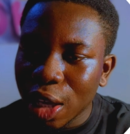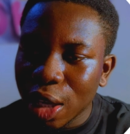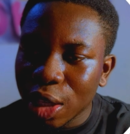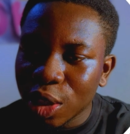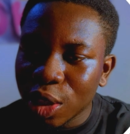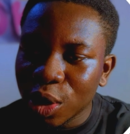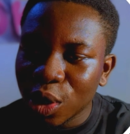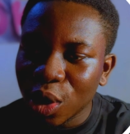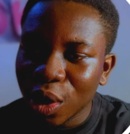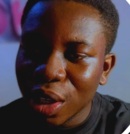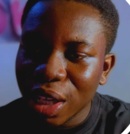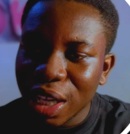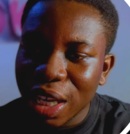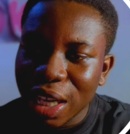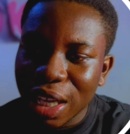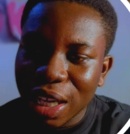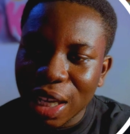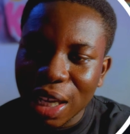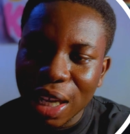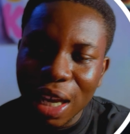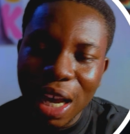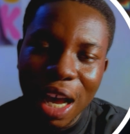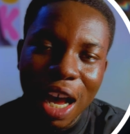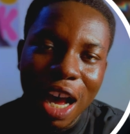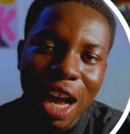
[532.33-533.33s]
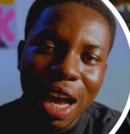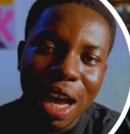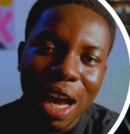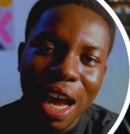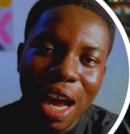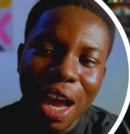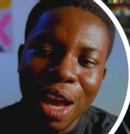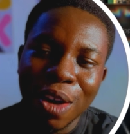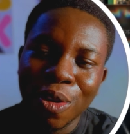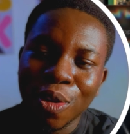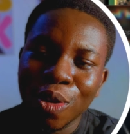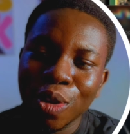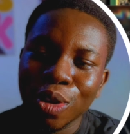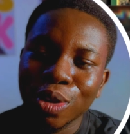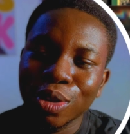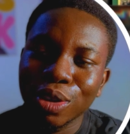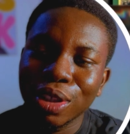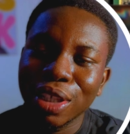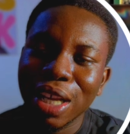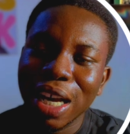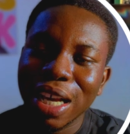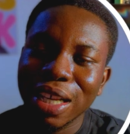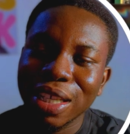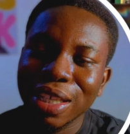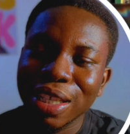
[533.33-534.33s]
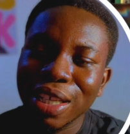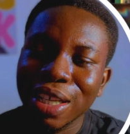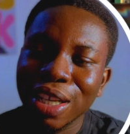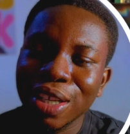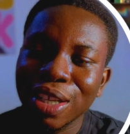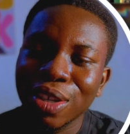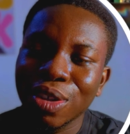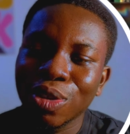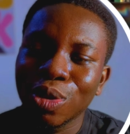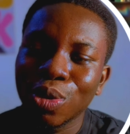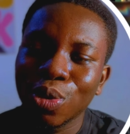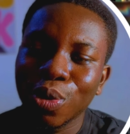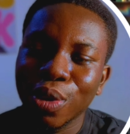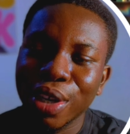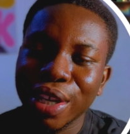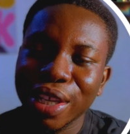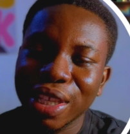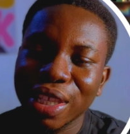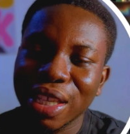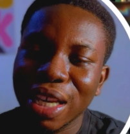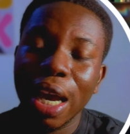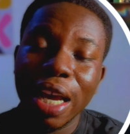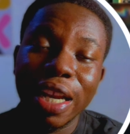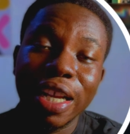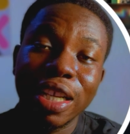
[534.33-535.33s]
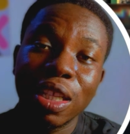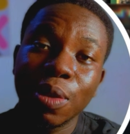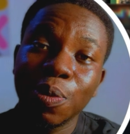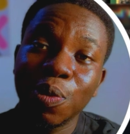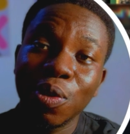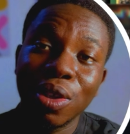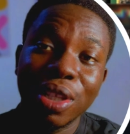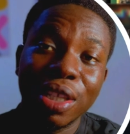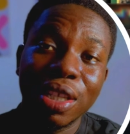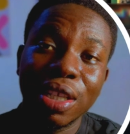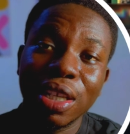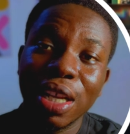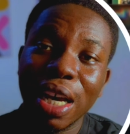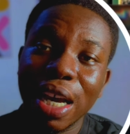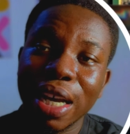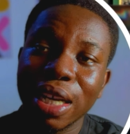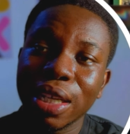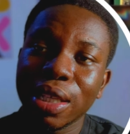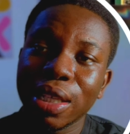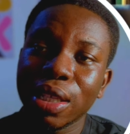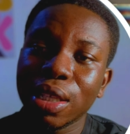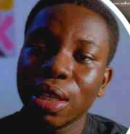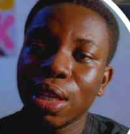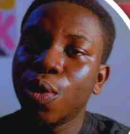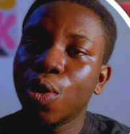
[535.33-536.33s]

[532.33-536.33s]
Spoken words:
sonic icon dancing to it, and it's pretty nice.